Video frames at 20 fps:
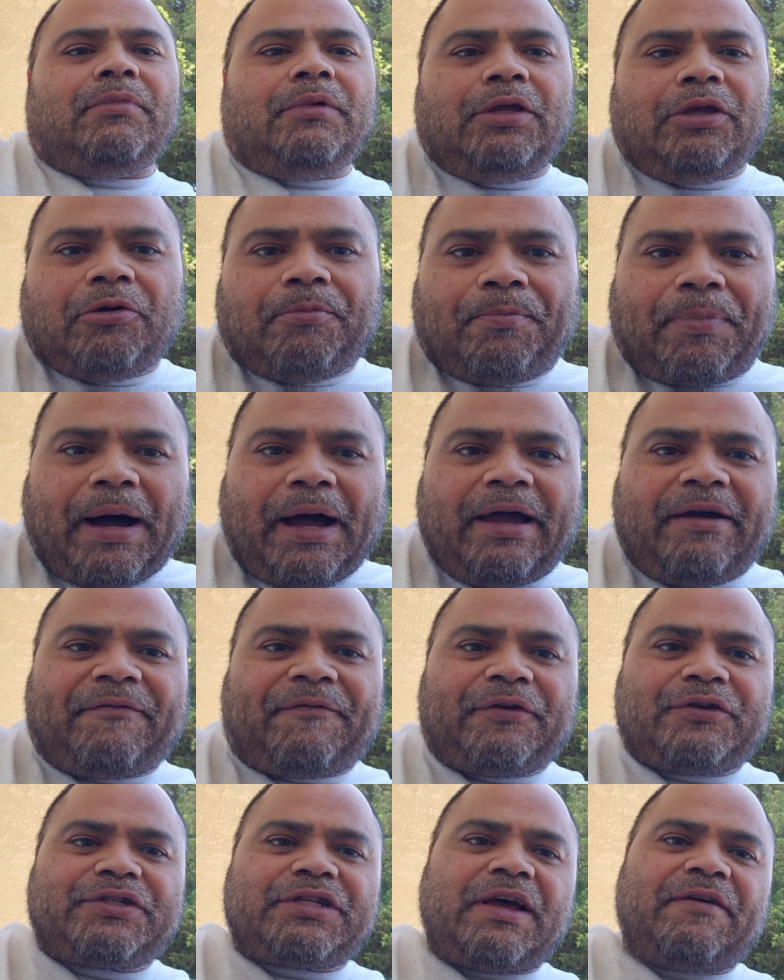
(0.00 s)
you buy it
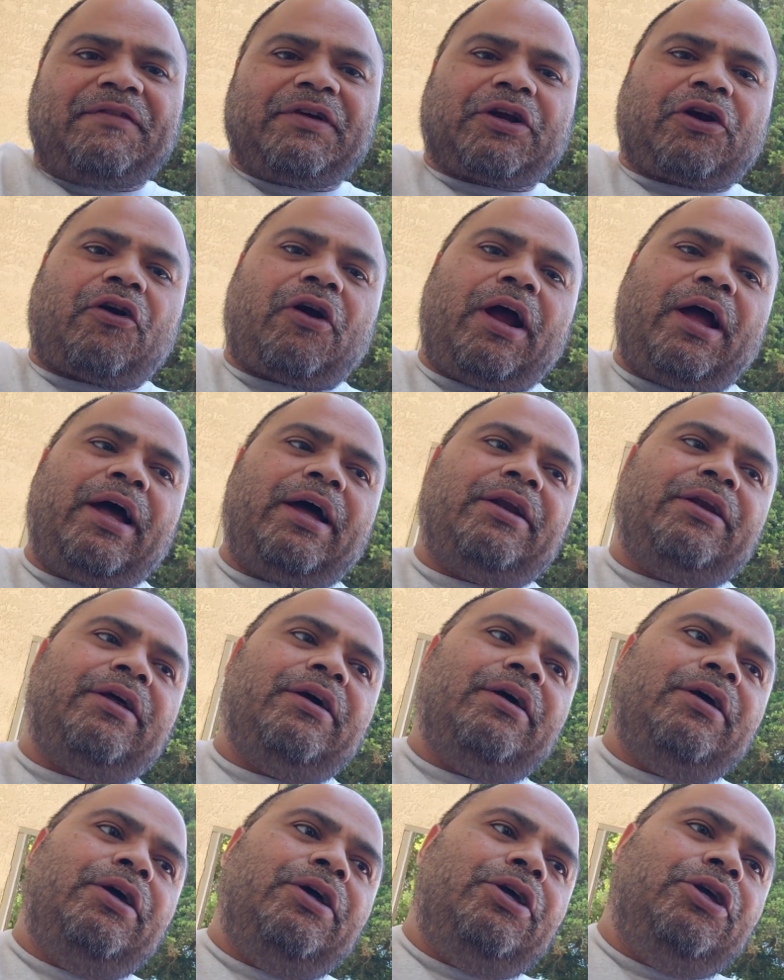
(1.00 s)
for $7,000,
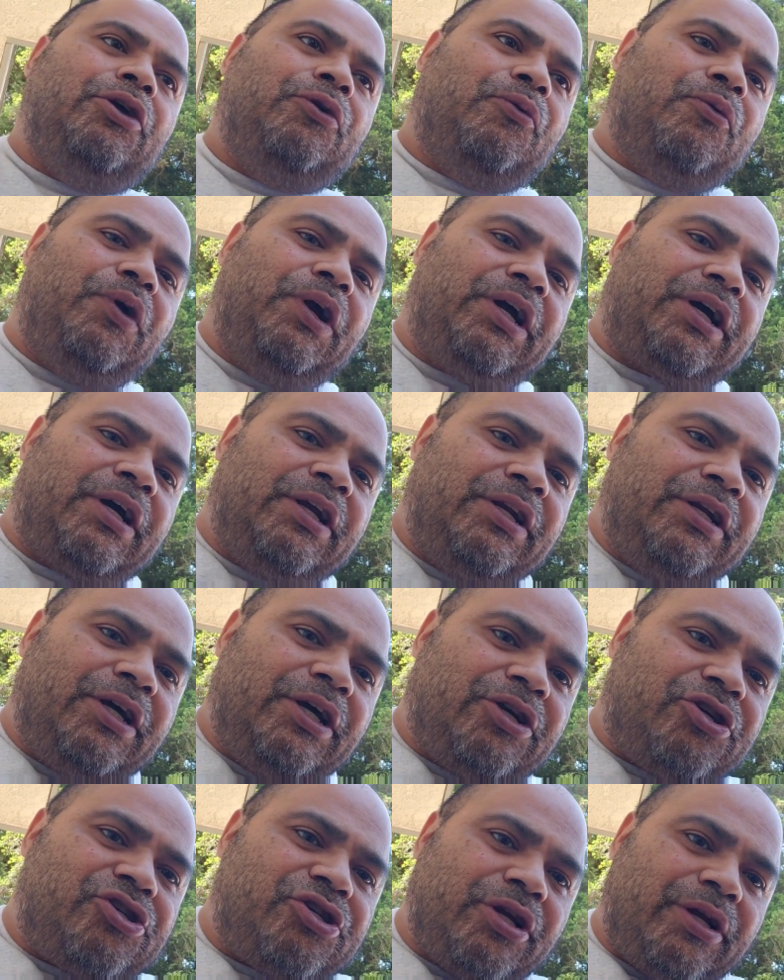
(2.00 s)
you
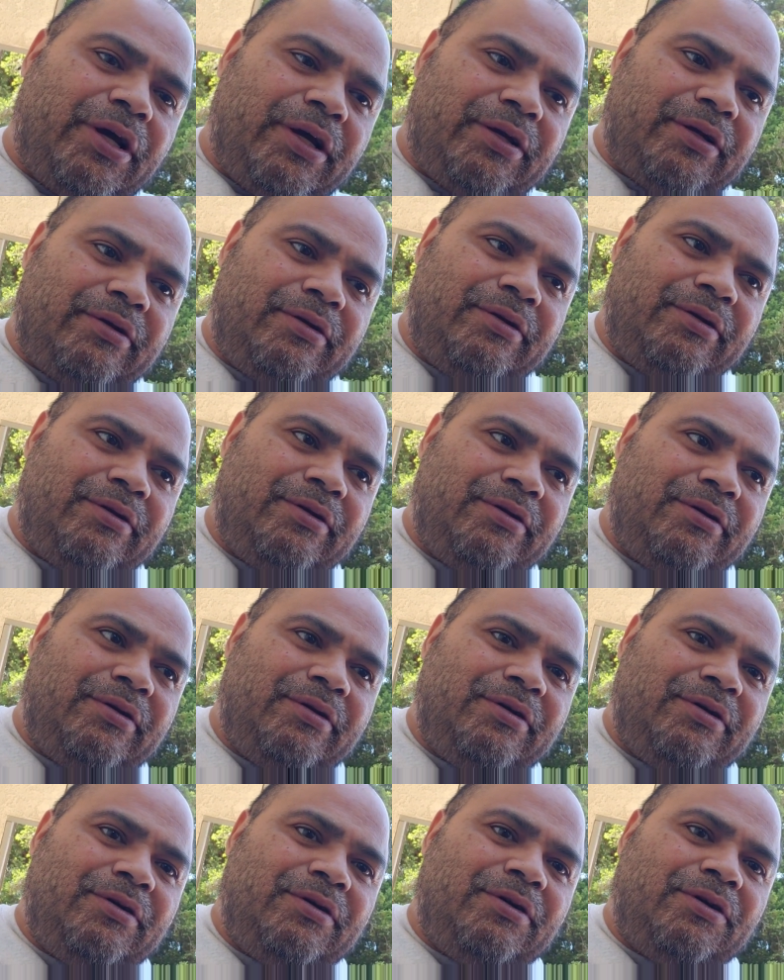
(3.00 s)
recondition it,
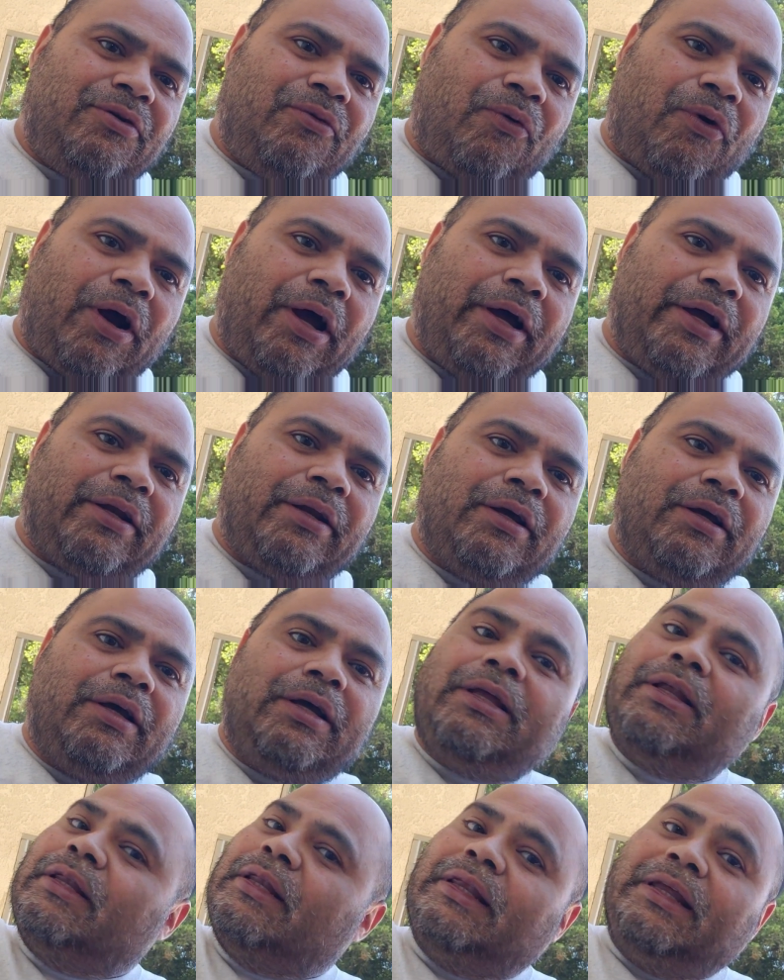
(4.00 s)
right?
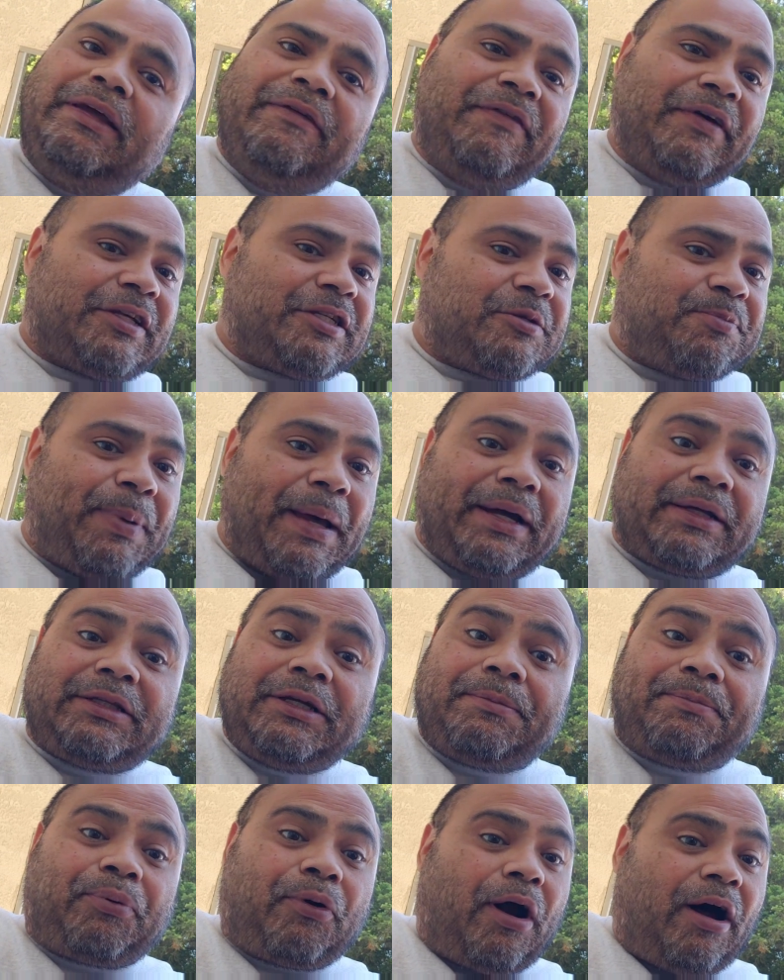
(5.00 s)
Leave
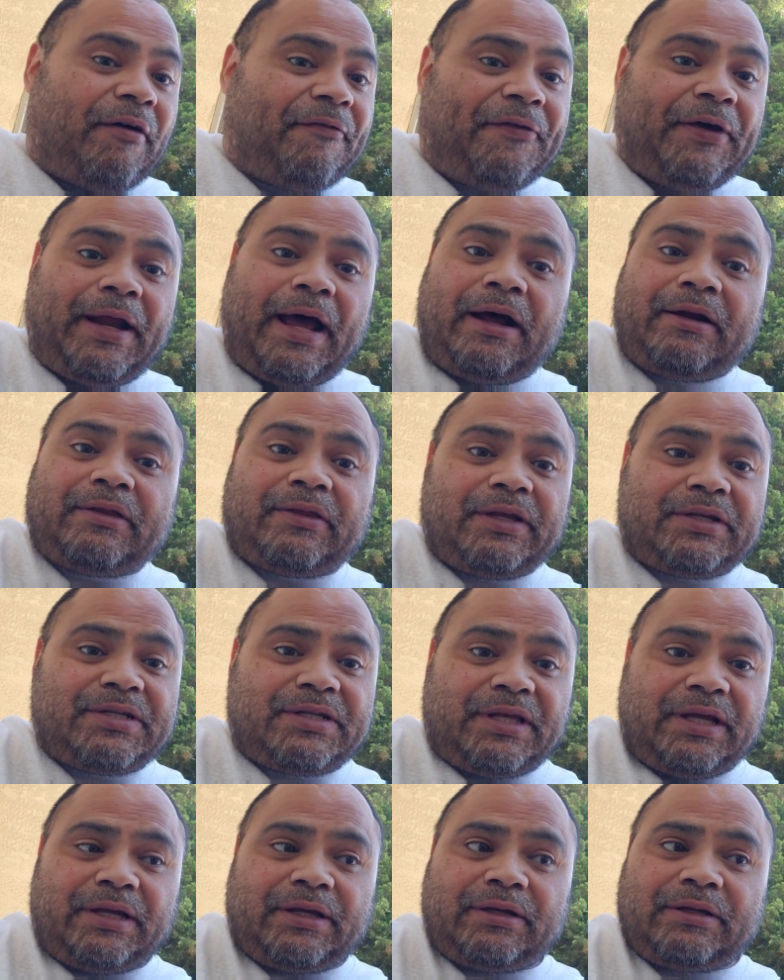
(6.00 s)
expected profit out of this
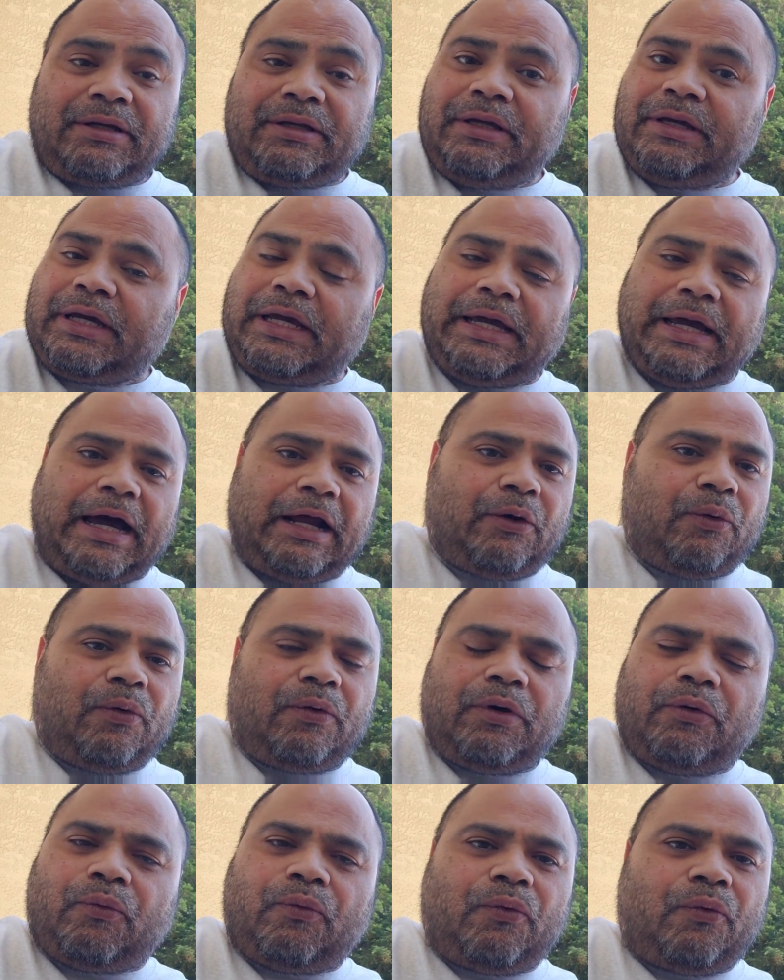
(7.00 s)
thing. You gotta
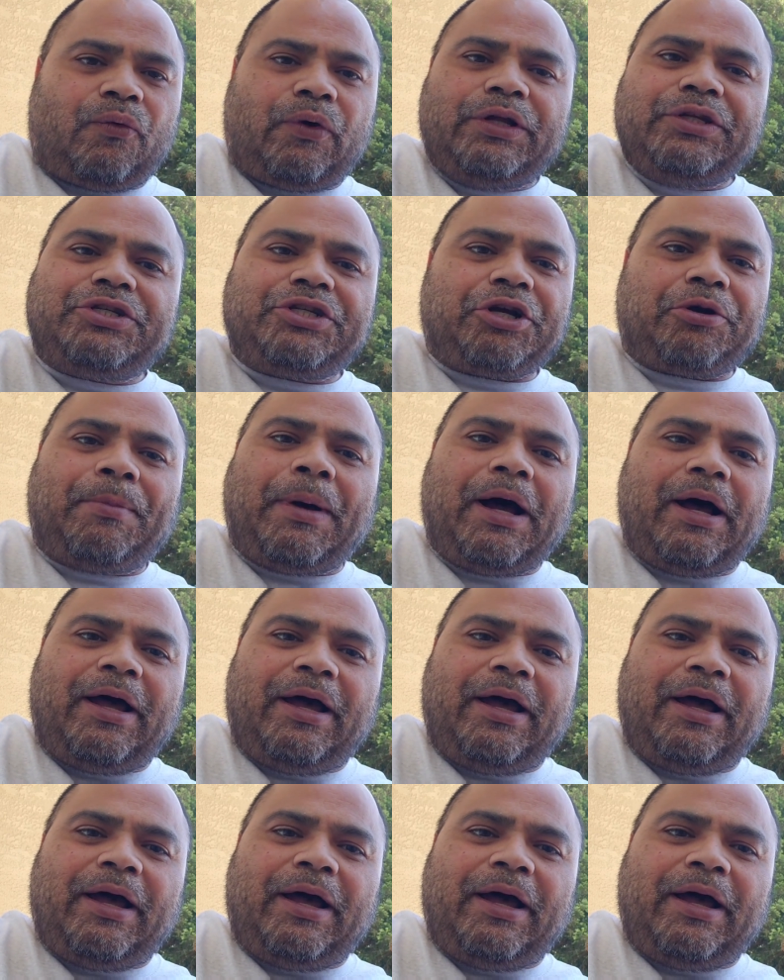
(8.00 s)
rinse your